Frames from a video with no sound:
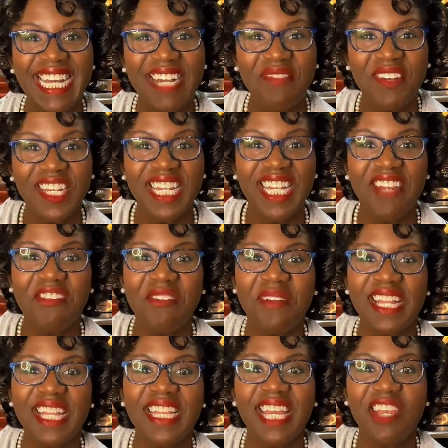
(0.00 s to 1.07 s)
Come on in,
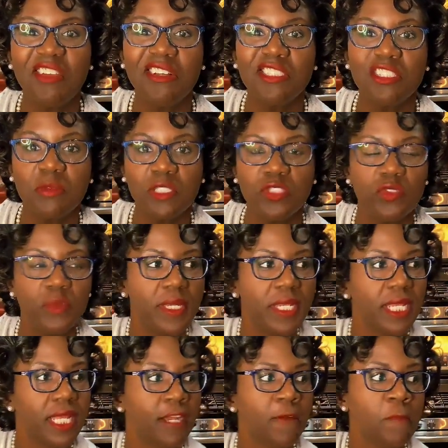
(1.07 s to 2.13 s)
everybody. Thank you all so much for
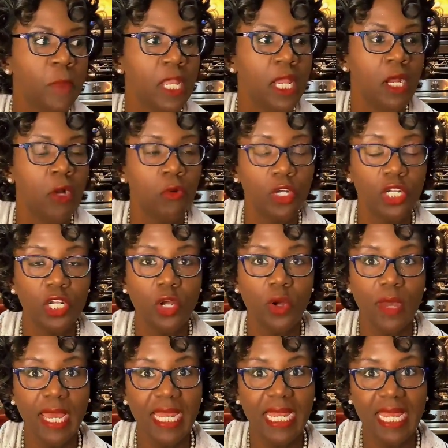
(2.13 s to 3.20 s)
being here. We're going to
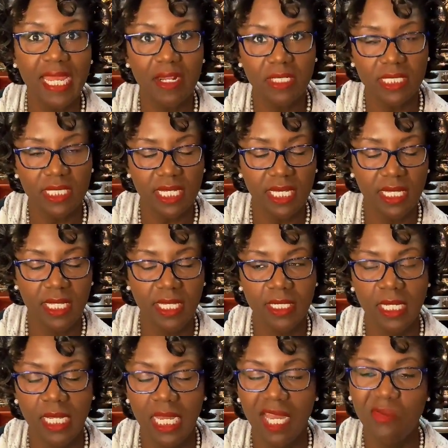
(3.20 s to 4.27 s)
go ahead and get our
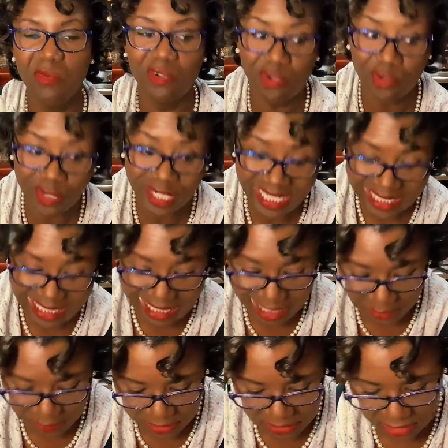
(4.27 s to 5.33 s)
skillet and we'll grease it
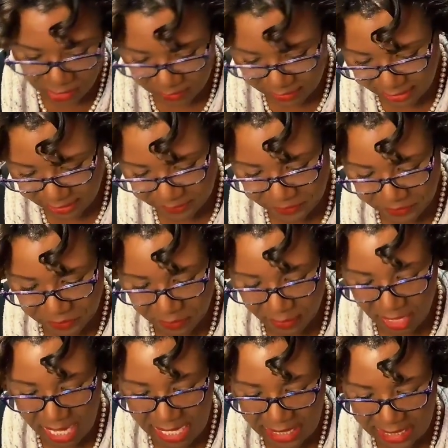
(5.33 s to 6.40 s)
up a little bit
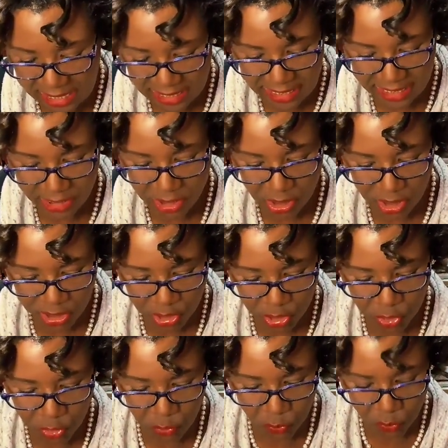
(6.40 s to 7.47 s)
and let that start
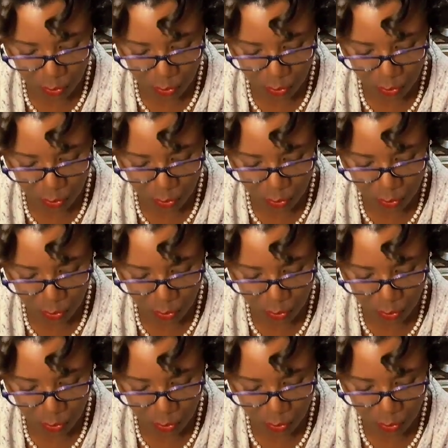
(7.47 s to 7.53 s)
to